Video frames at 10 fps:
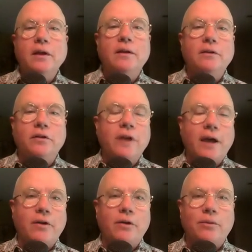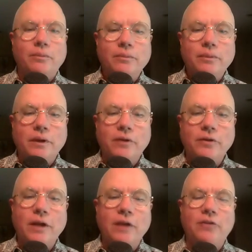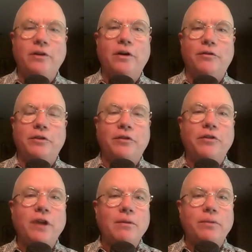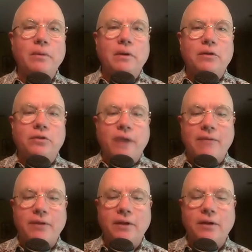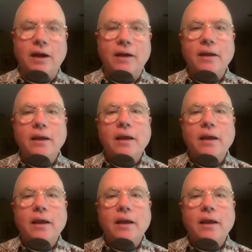Just got home 2 days ago for the first time in 3 weeks, traveling a lot.